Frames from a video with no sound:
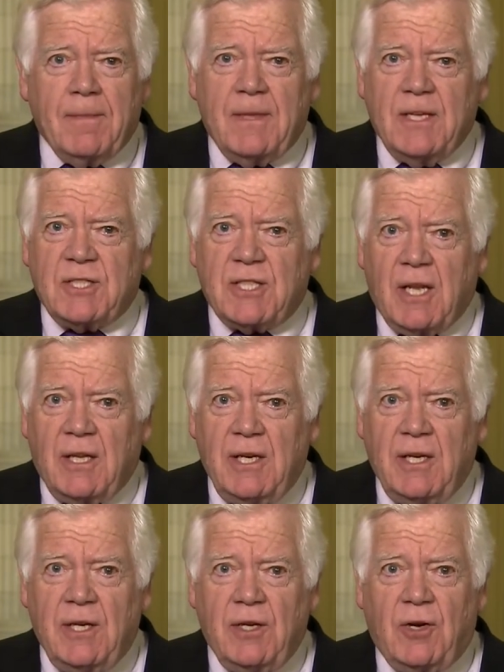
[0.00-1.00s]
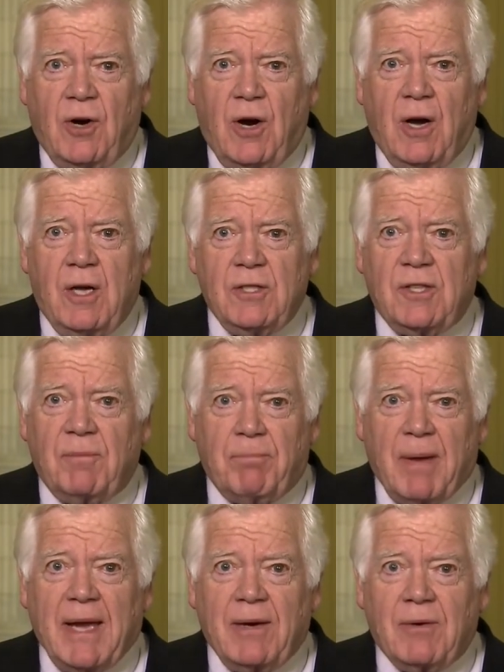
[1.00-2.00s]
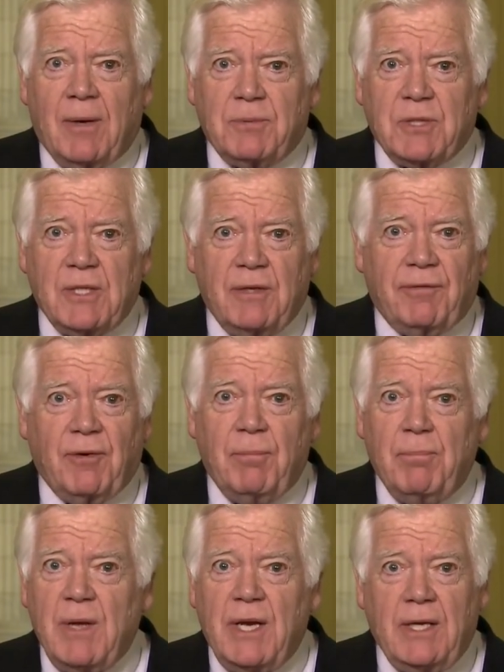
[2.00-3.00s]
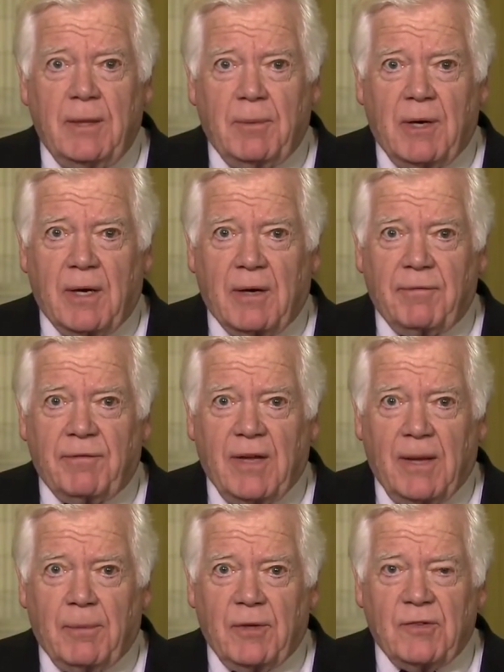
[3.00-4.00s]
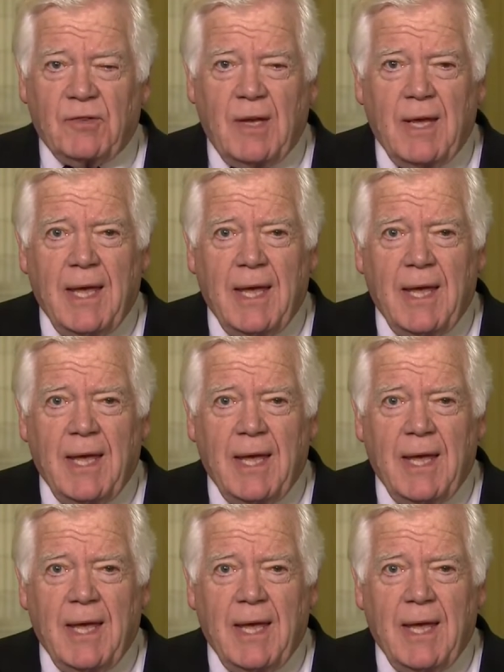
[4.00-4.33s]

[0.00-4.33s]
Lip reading: It's the leading cause of bankruptcy for many American families,